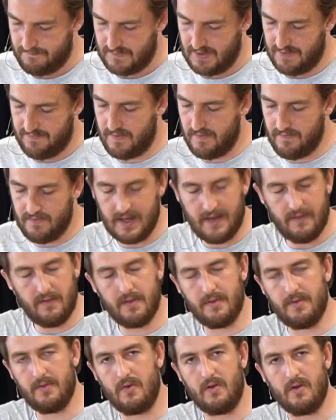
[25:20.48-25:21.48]
if you've
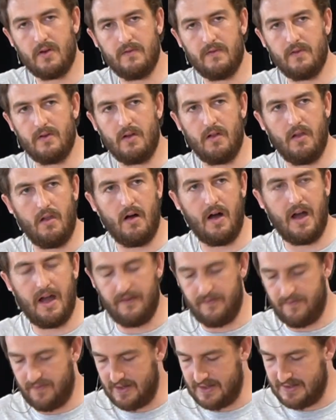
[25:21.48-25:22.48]
never thought of your
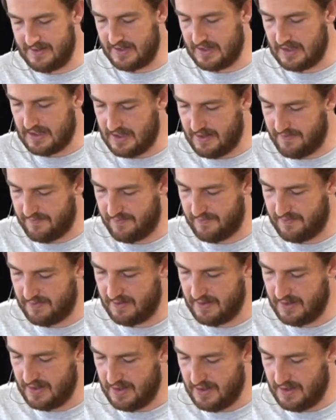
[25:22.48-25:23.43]
life as a gift